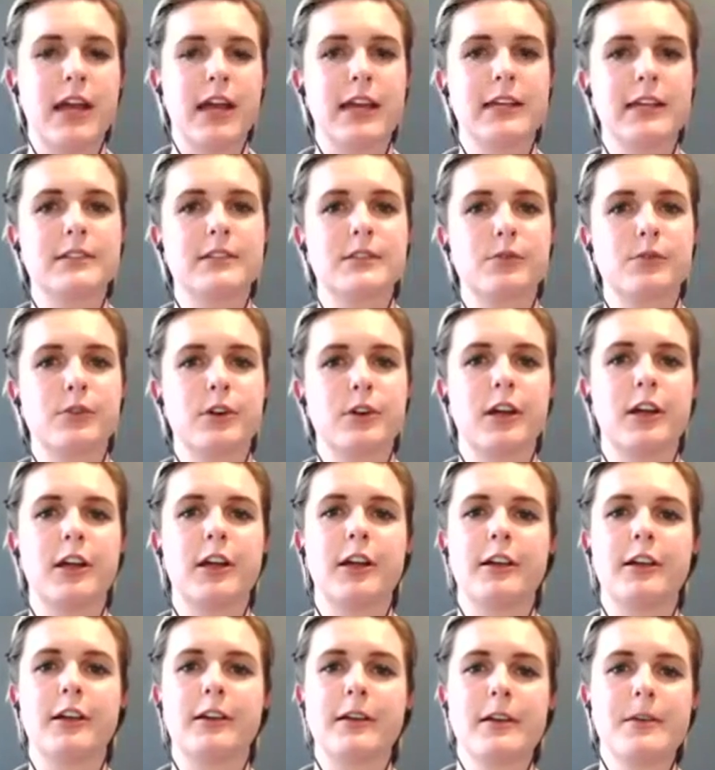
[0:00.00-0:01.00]
riots
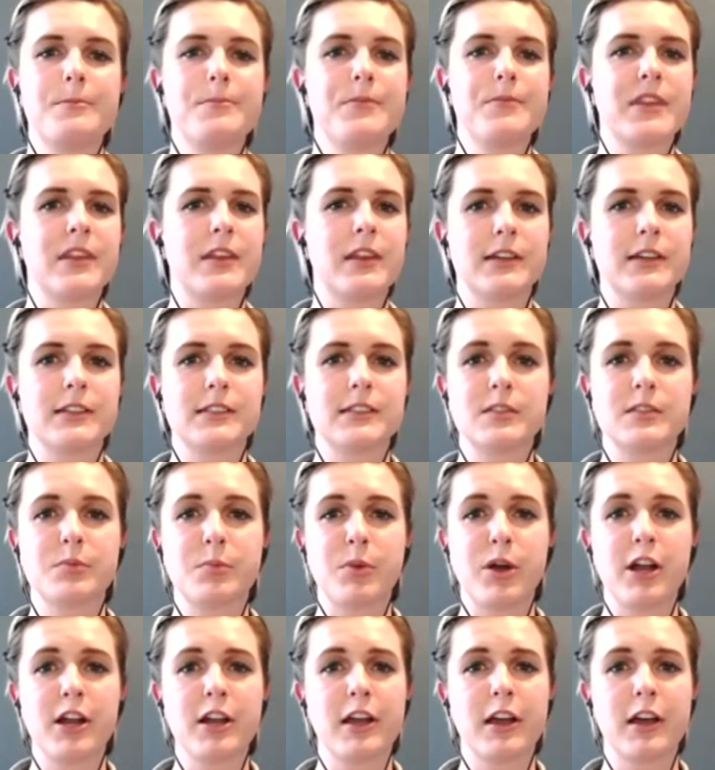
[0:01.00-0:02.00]
were the
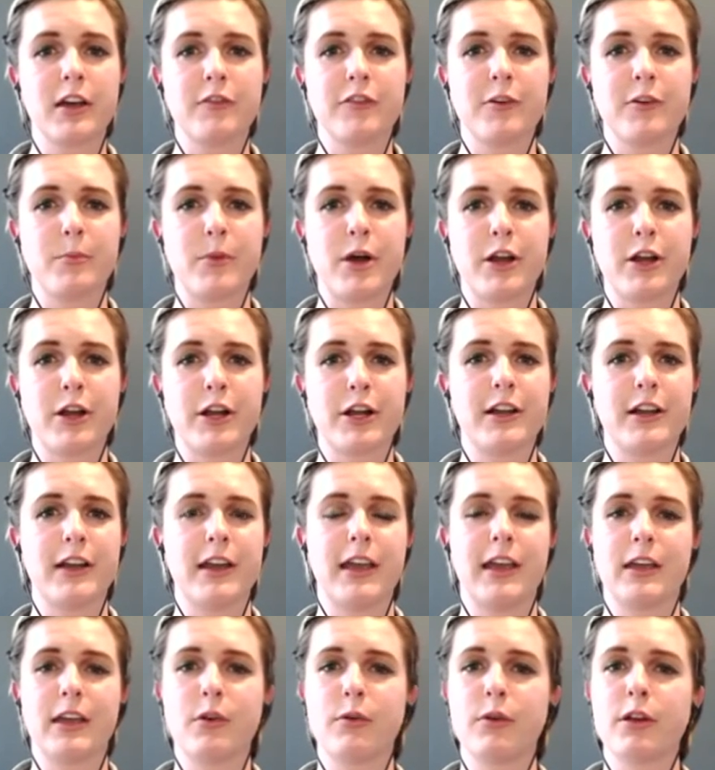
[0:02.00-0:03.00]
spark of the
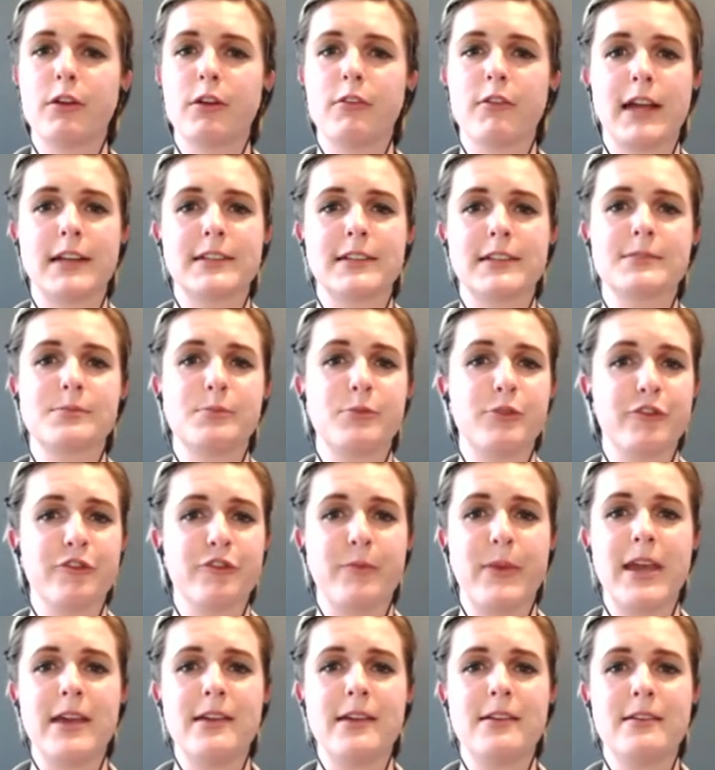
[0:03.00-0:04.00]
modern-day queer rights
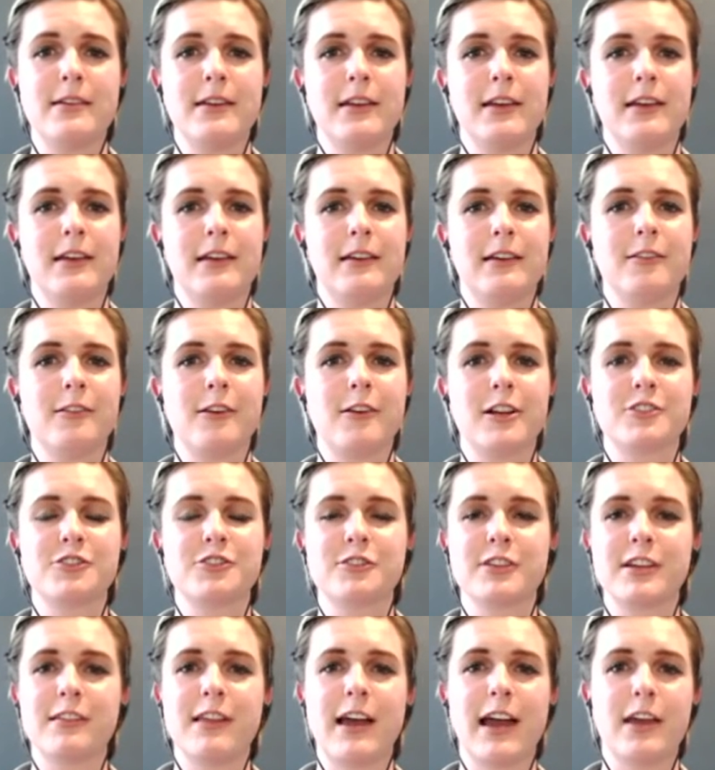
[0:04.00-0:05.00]
movement,
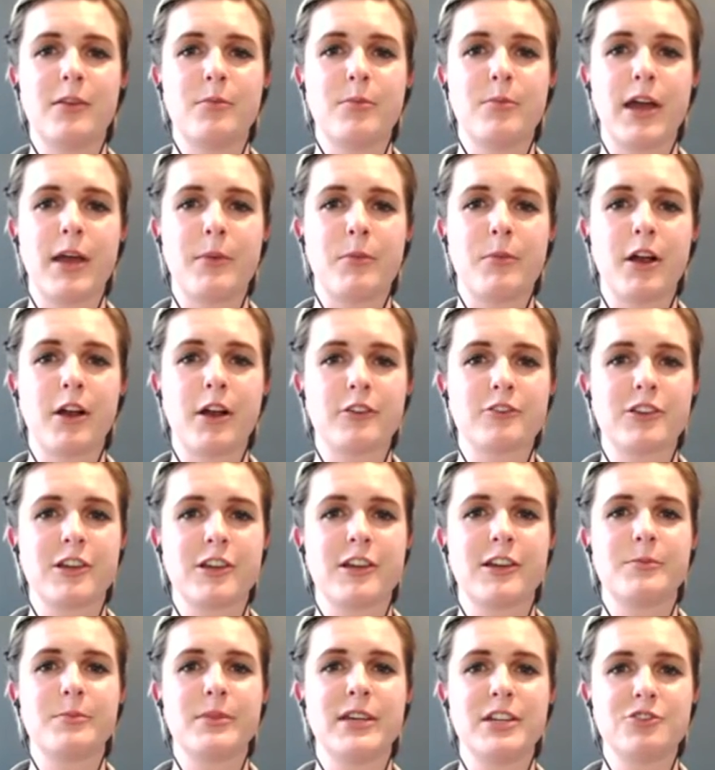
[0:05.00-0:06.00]
largely led by
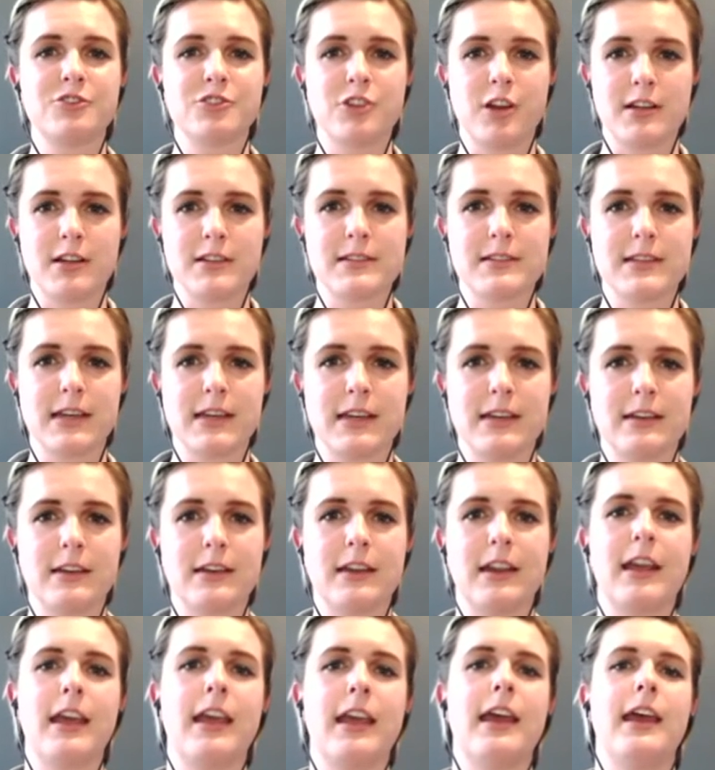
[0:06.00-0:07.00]
Martha P.
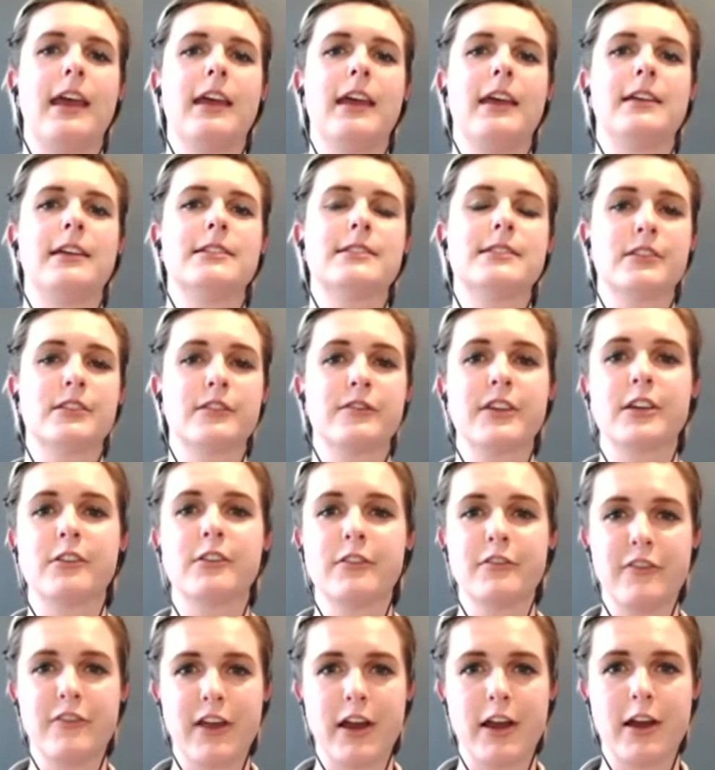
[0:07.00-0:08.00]
Johnson and Sylvia
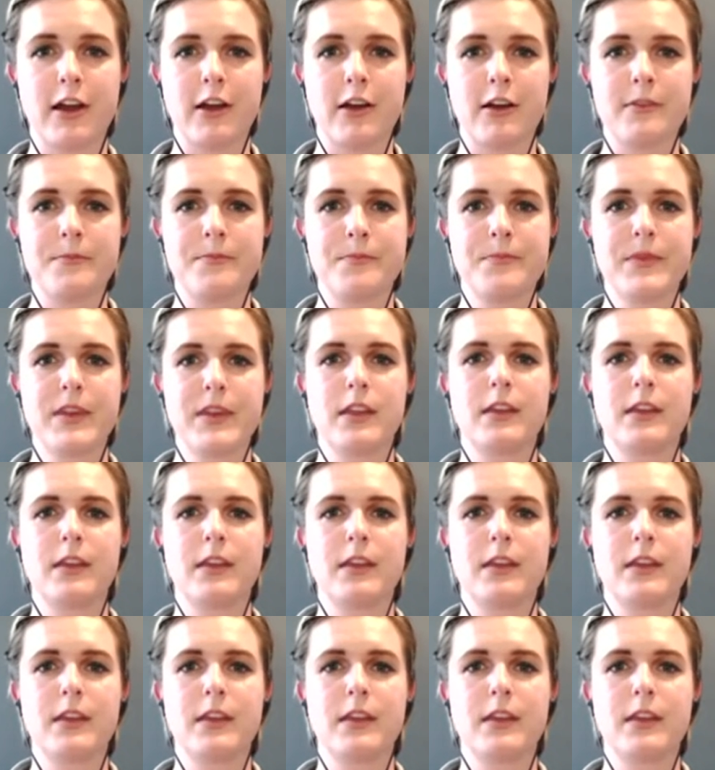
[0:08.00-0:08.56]
Rivera,